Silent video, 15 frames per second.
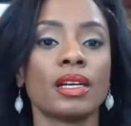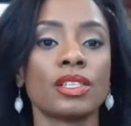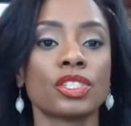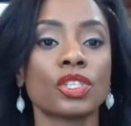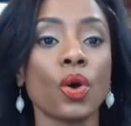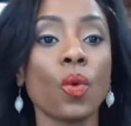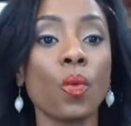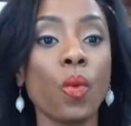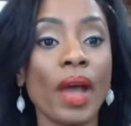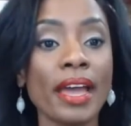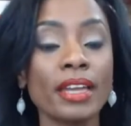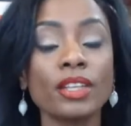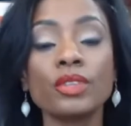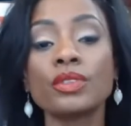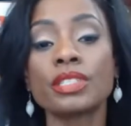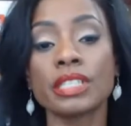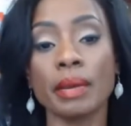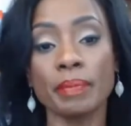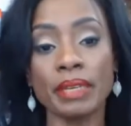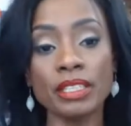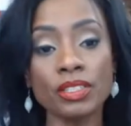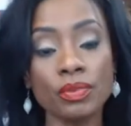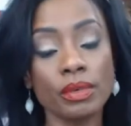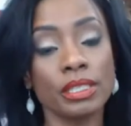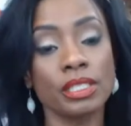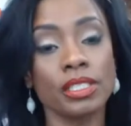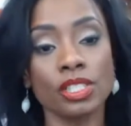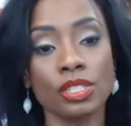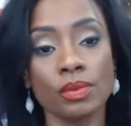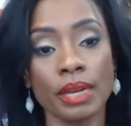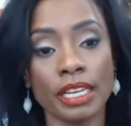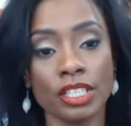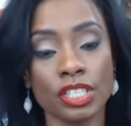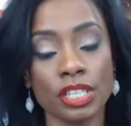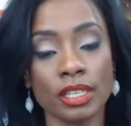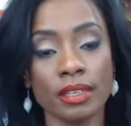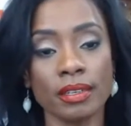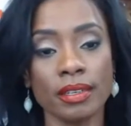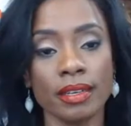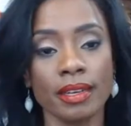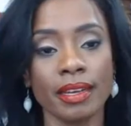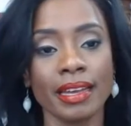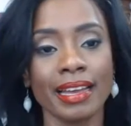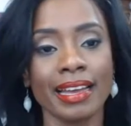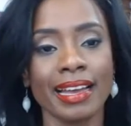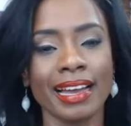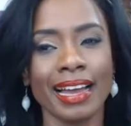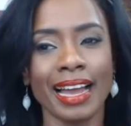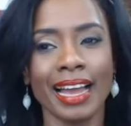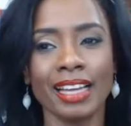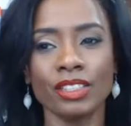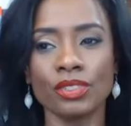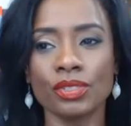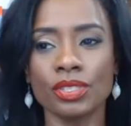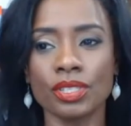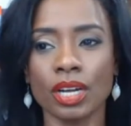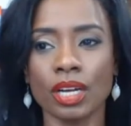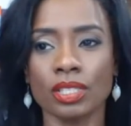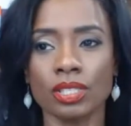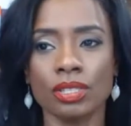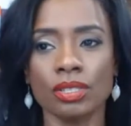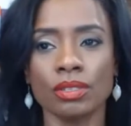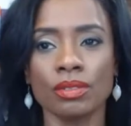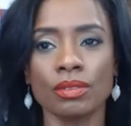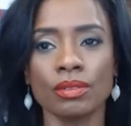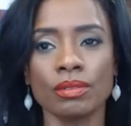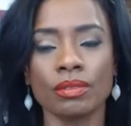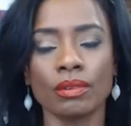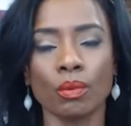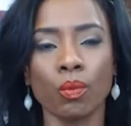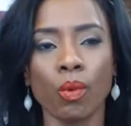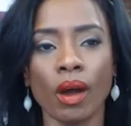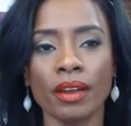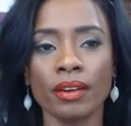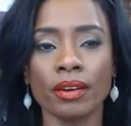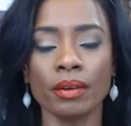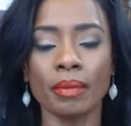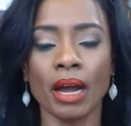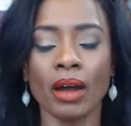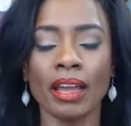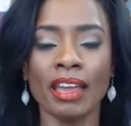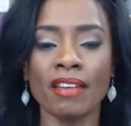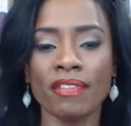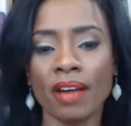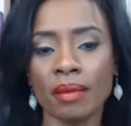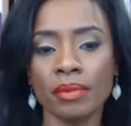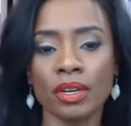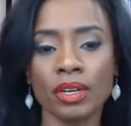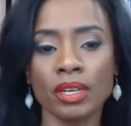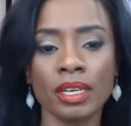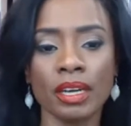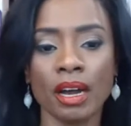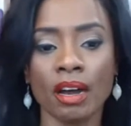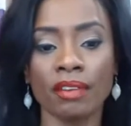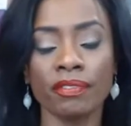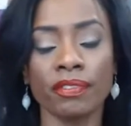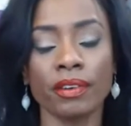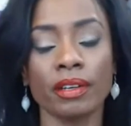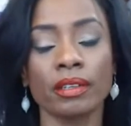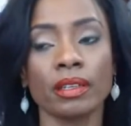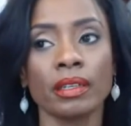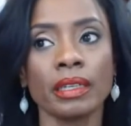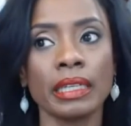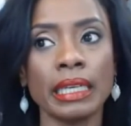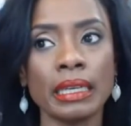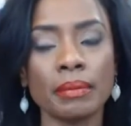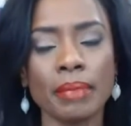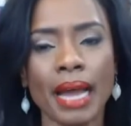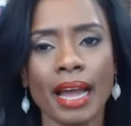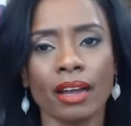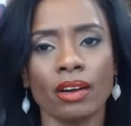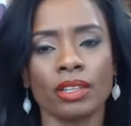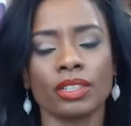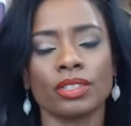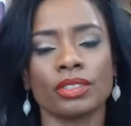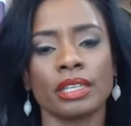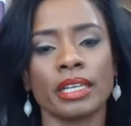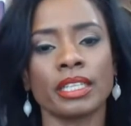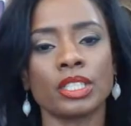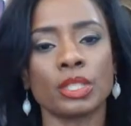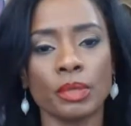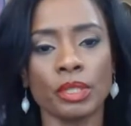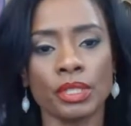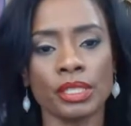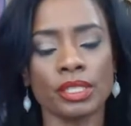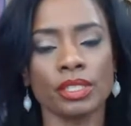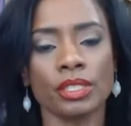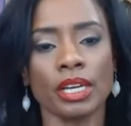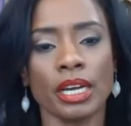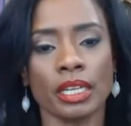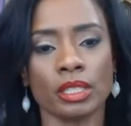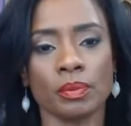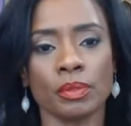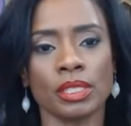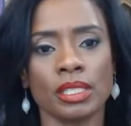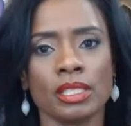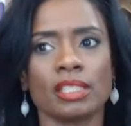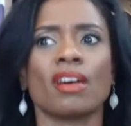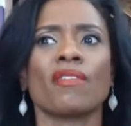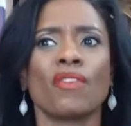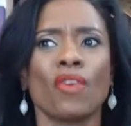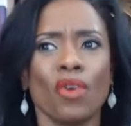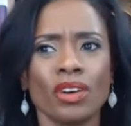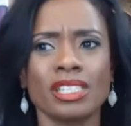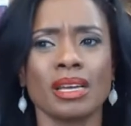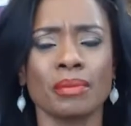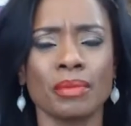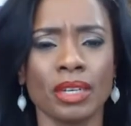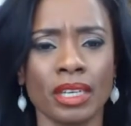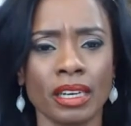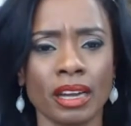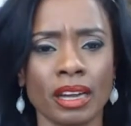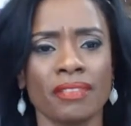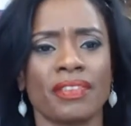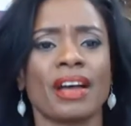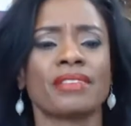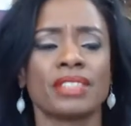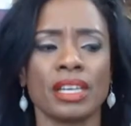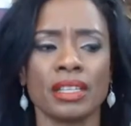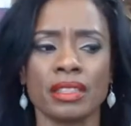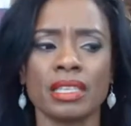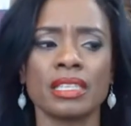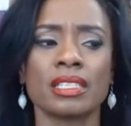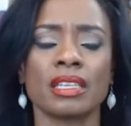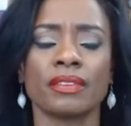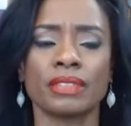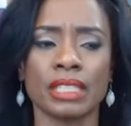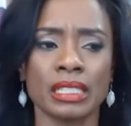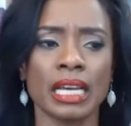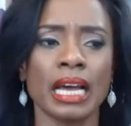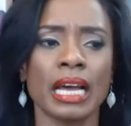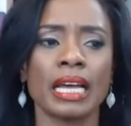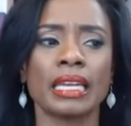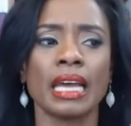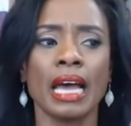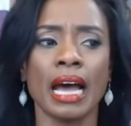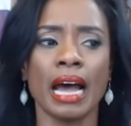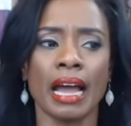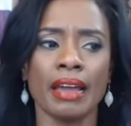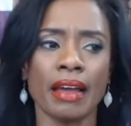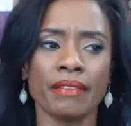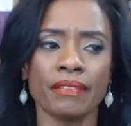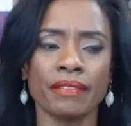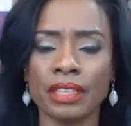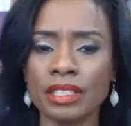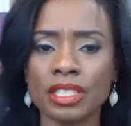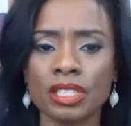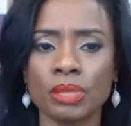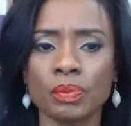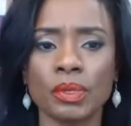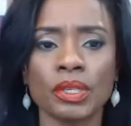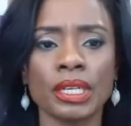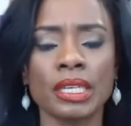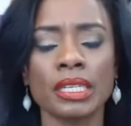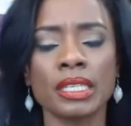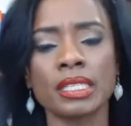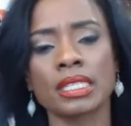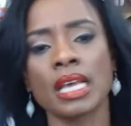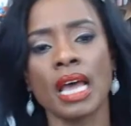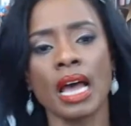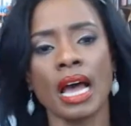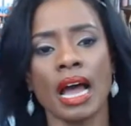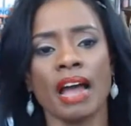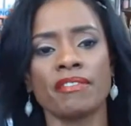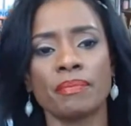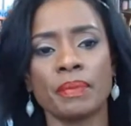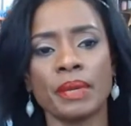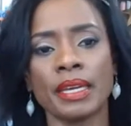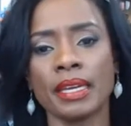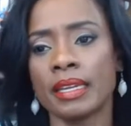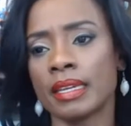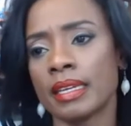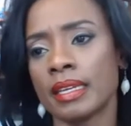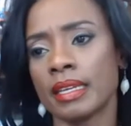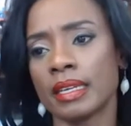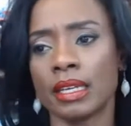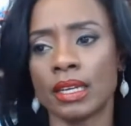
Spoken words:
So when you step into a situation and you start to wonder about if I'm good enough, lean back on your experience and your expertise. Of course, I'm good enough. I've done this, I've done that. I have this experience. I've been,